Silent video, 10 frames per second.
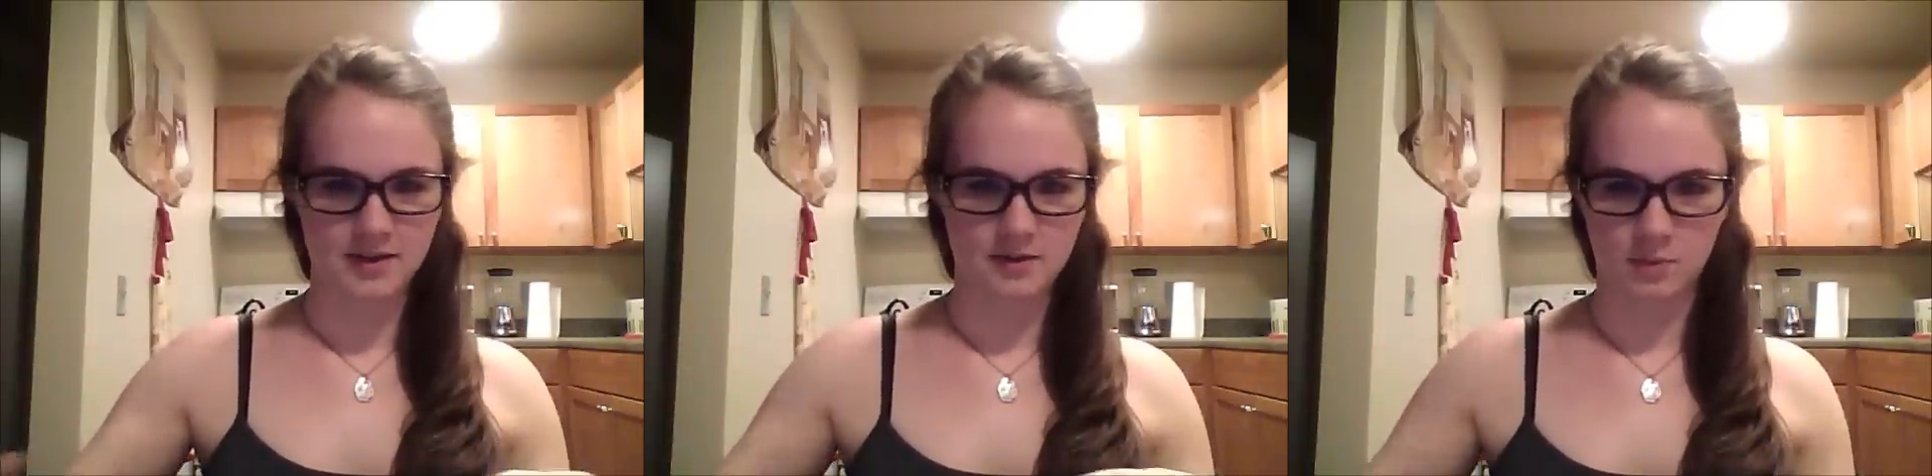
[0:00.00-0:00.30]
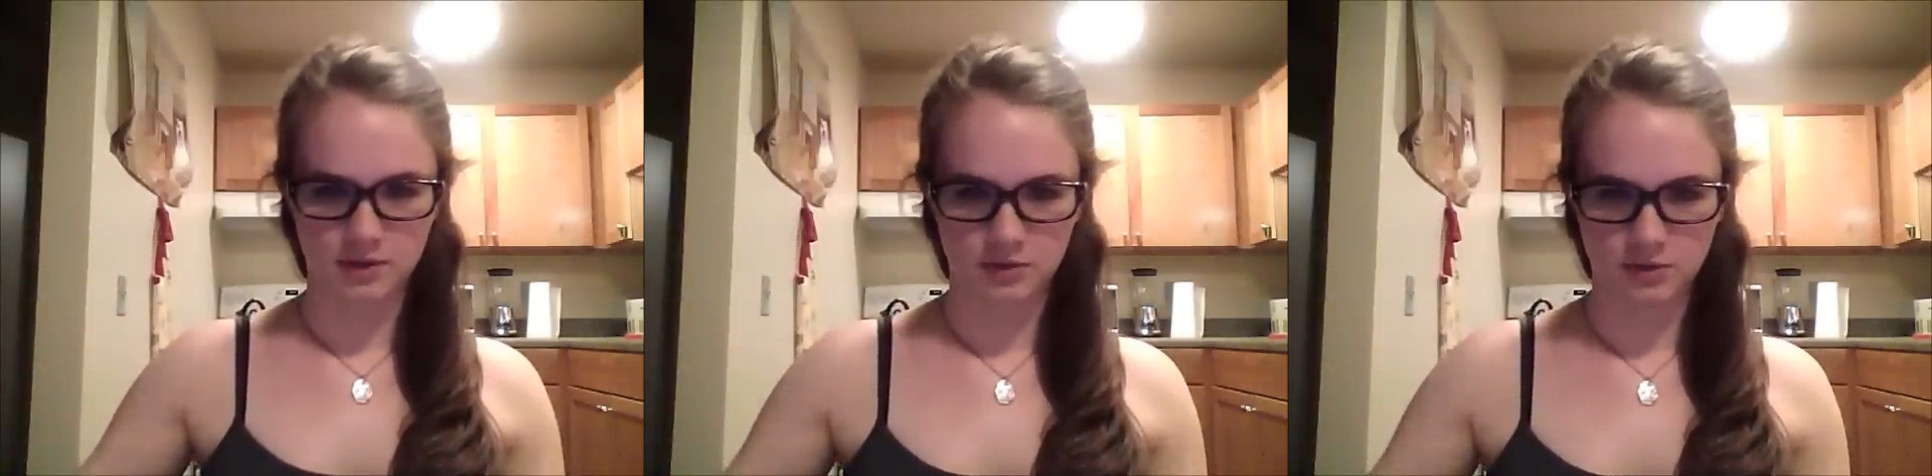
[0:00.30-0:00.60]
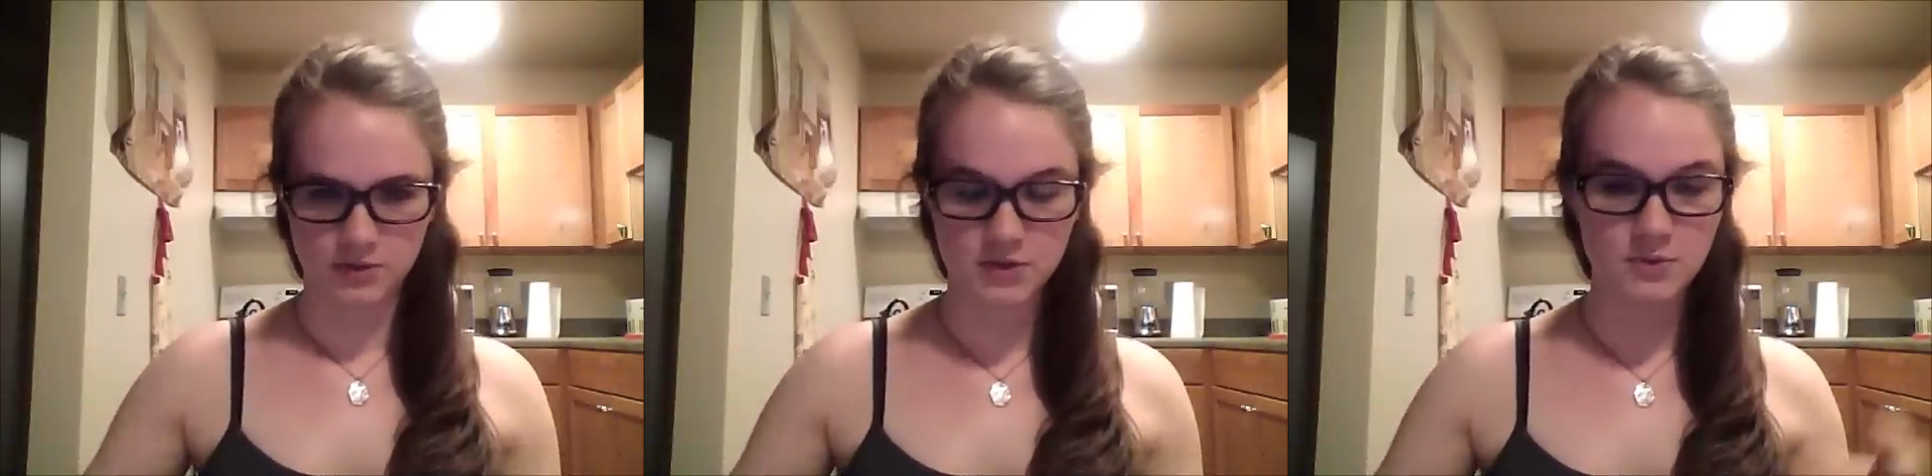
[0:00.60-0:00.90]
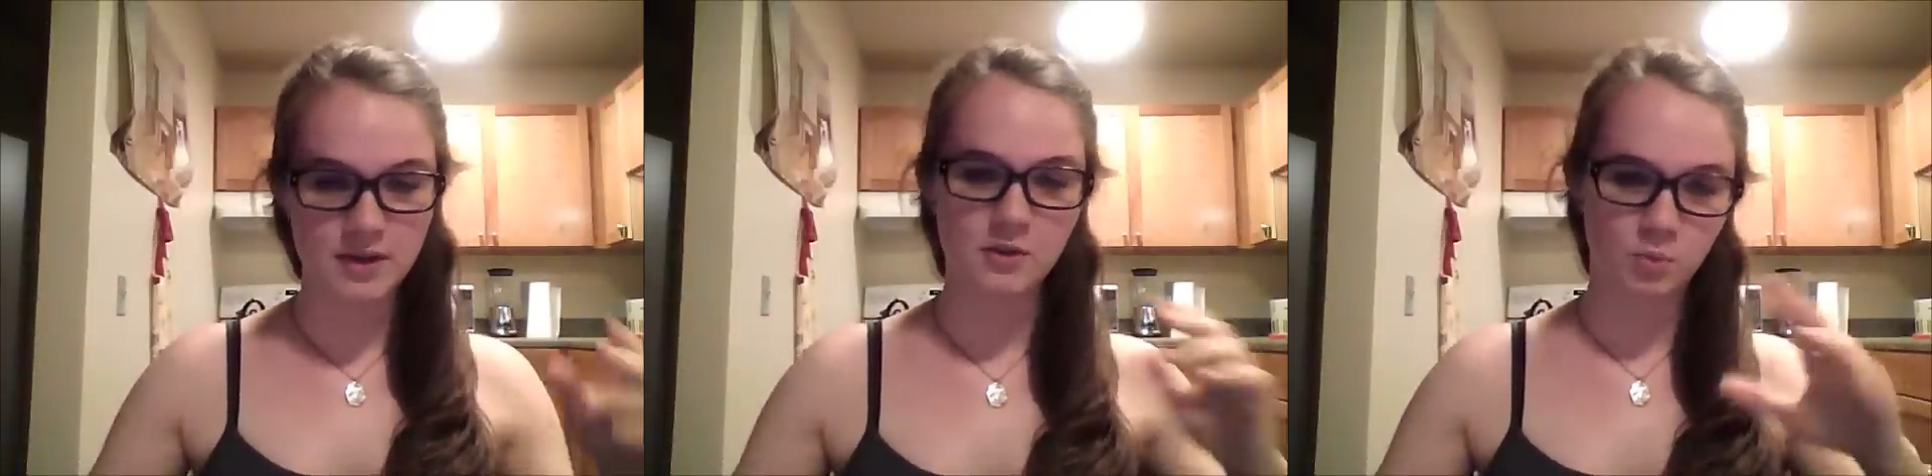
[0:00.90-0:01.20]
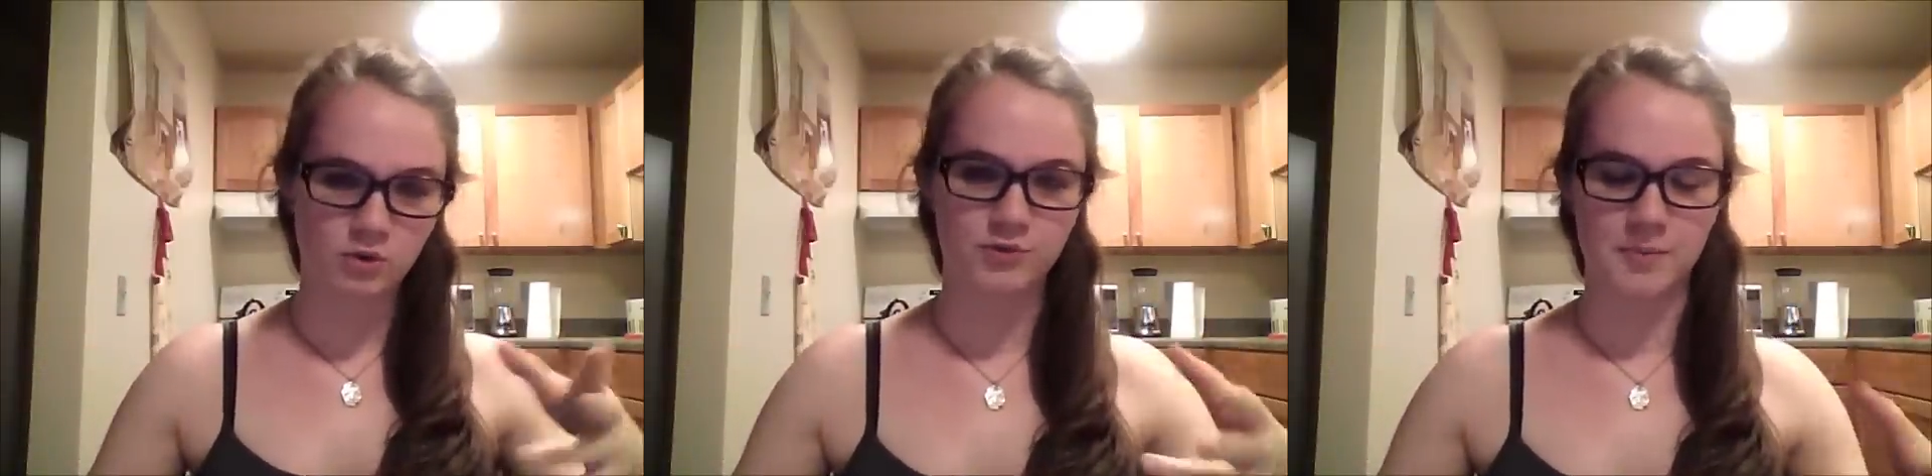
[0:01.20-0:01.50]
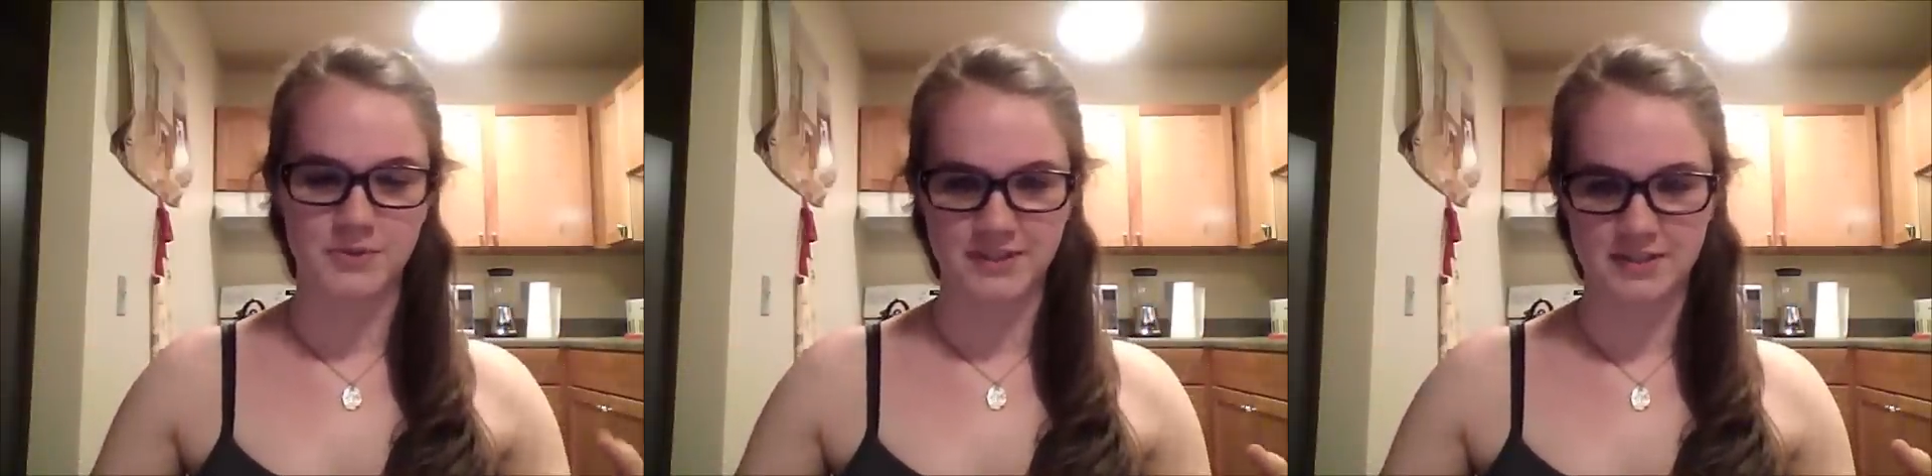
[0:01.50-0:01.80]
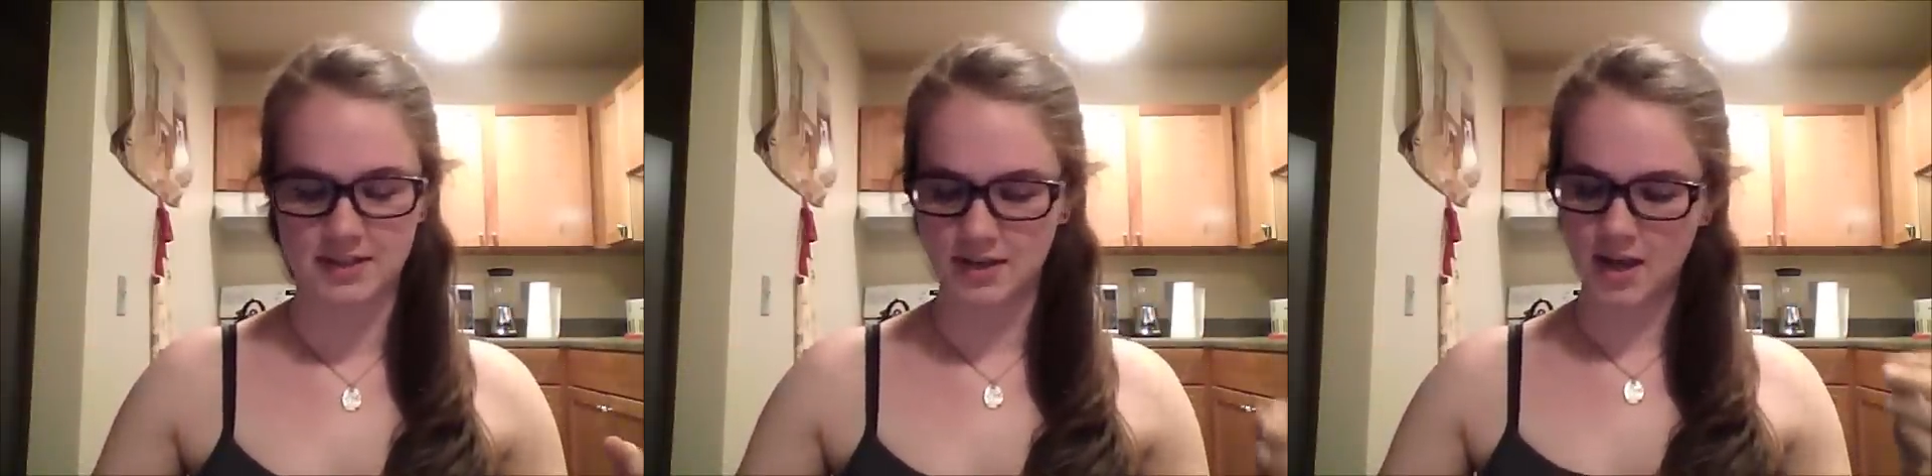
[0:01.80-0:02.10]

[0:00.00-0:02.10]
didn't want little girls doing, the wolf represented.